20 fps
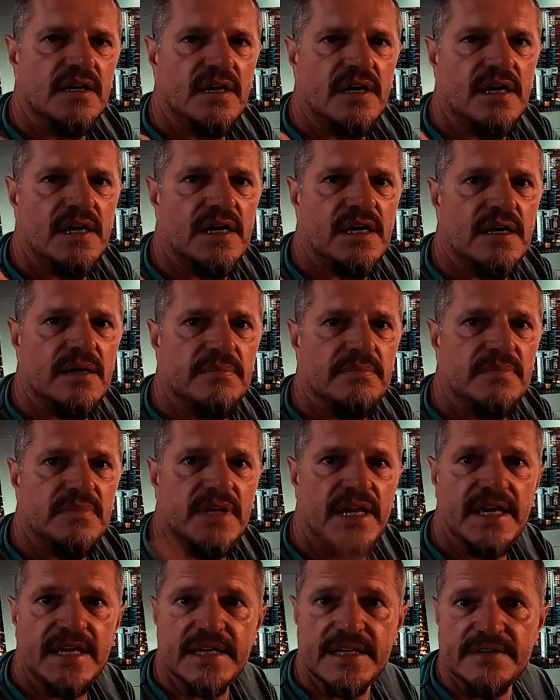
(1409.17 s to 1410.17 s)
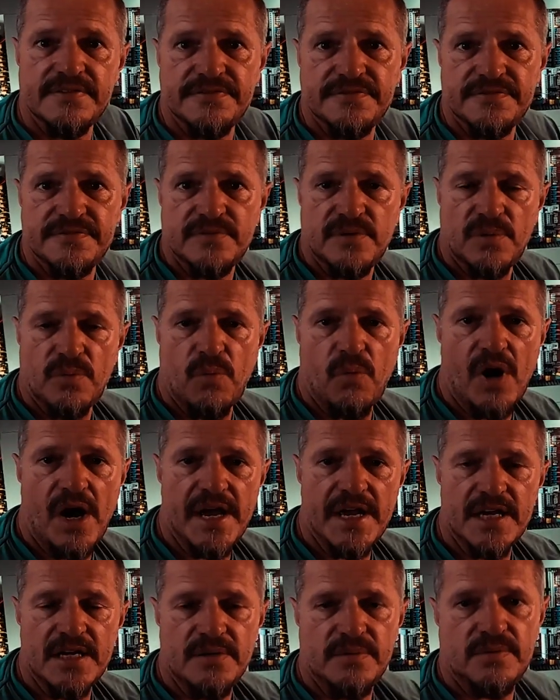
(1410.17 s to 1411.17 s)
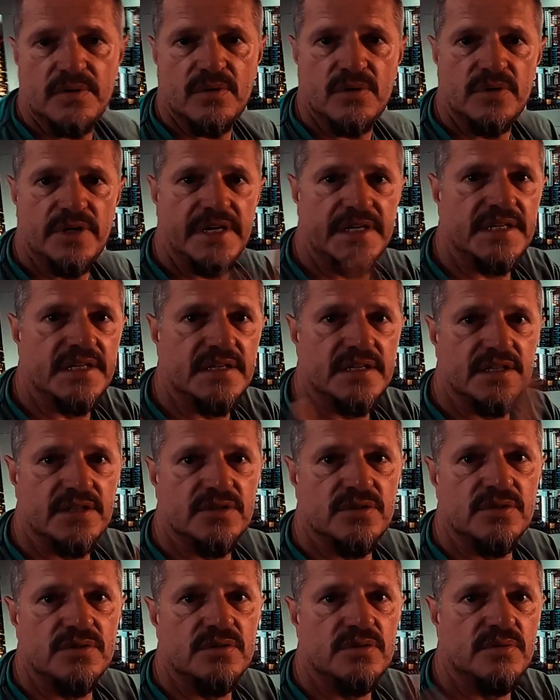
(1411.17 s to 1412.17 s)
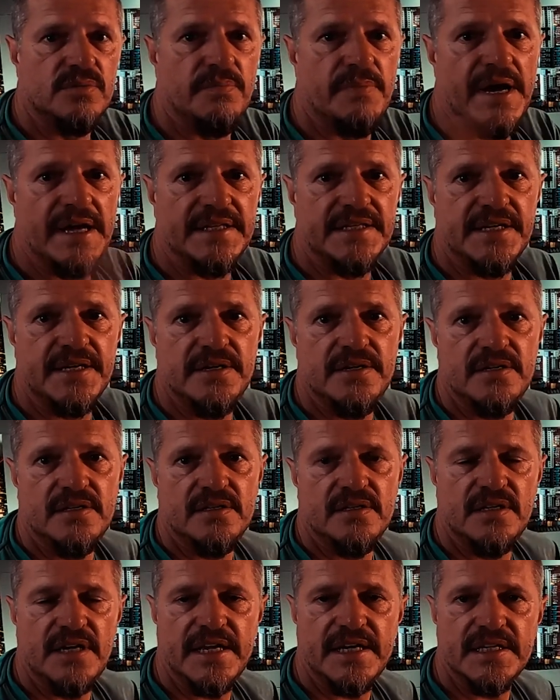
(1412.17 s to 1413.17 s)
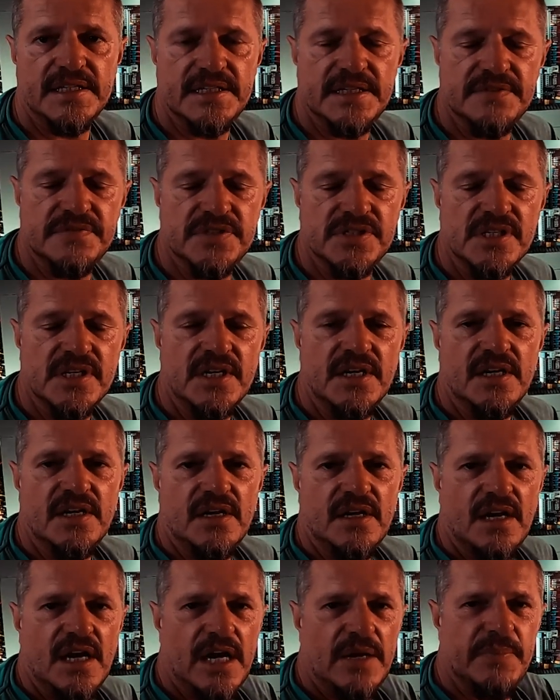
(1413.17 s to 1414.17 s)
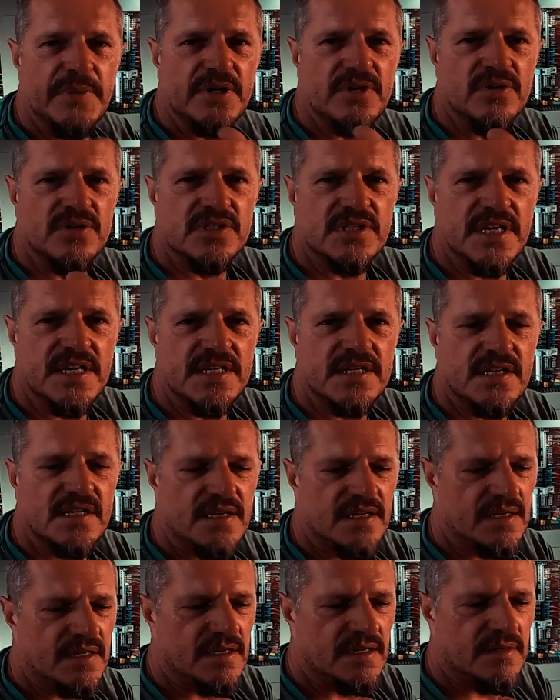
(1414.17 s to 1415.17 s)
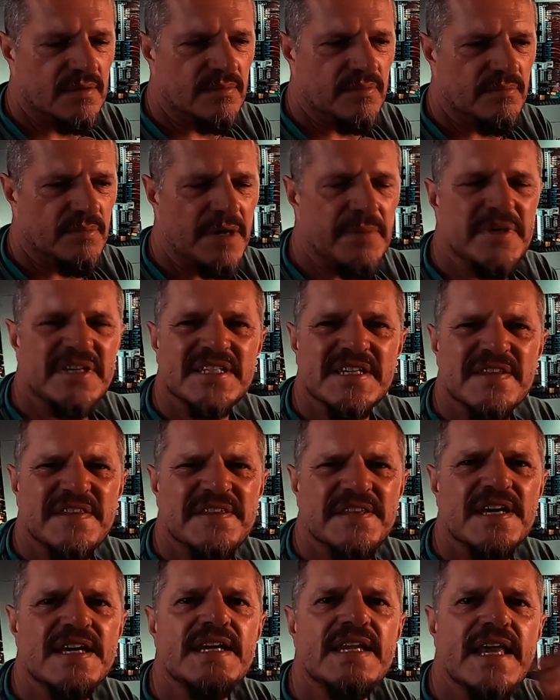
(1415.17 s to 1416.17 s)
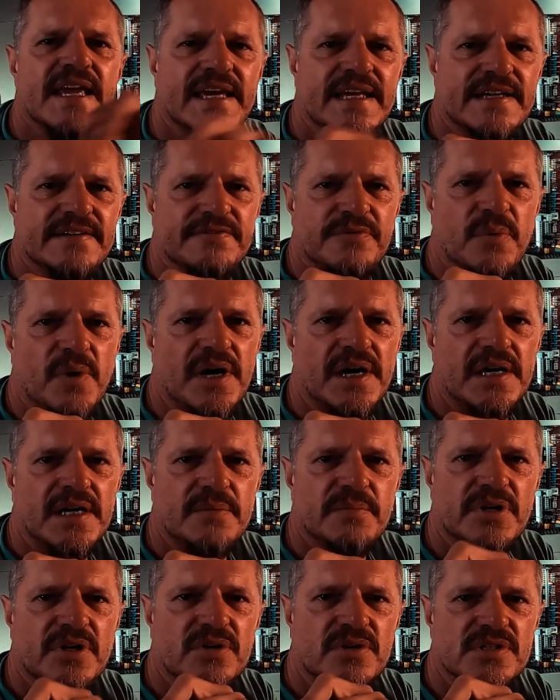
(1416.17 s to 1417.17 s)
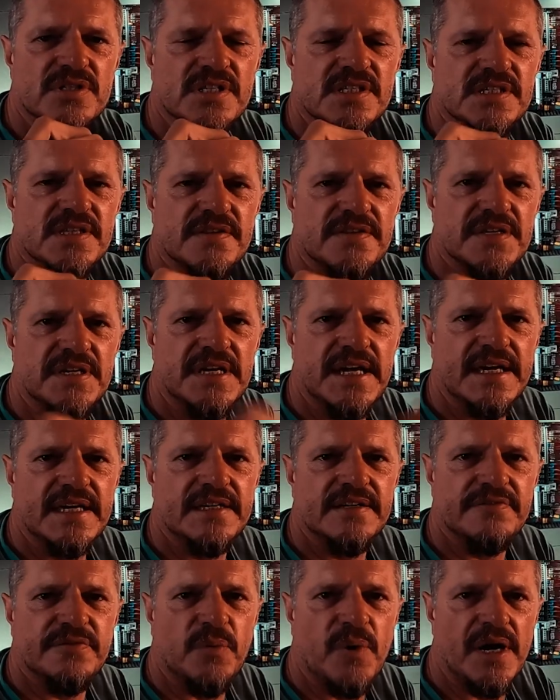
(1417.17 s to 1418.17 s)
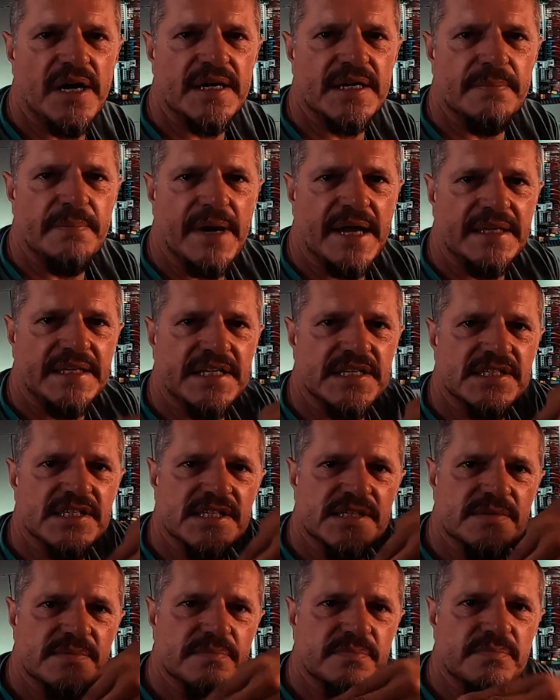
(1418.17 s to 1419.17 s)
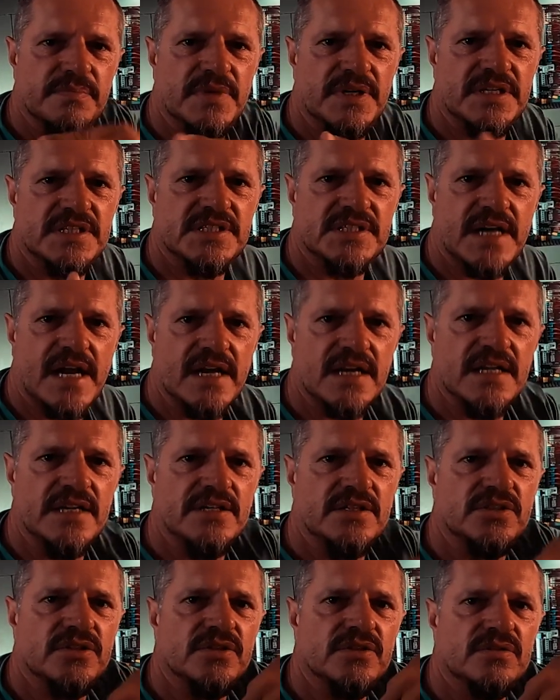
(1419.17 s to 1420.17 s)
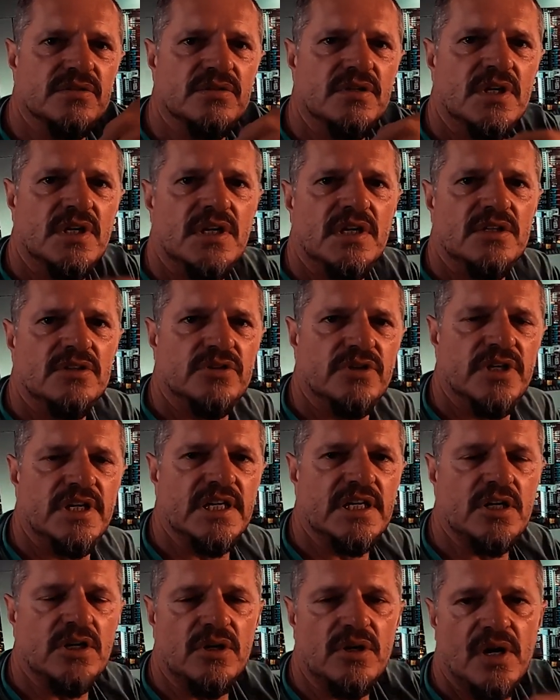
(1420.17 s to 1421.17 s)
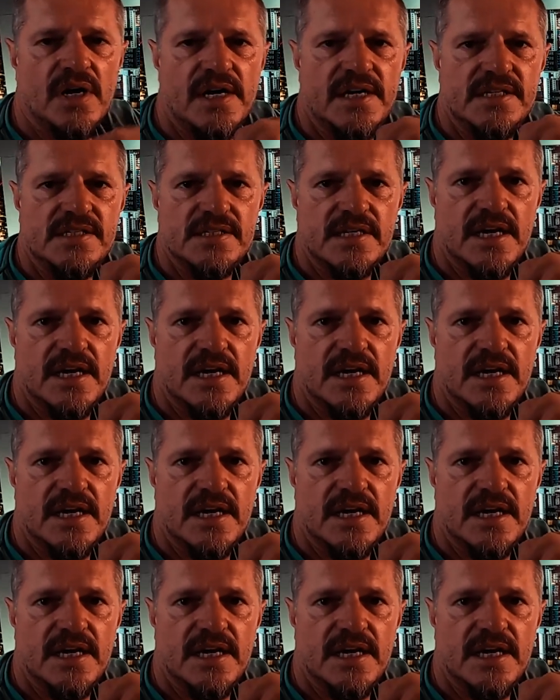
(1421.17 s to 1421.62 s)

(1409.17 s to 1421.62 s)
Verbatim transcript: um, negative wire connecting the two battery negatives, and because the maybe it's a thin negative wire, and because it's a thin negative wire, the batteries is is struggling to to equalize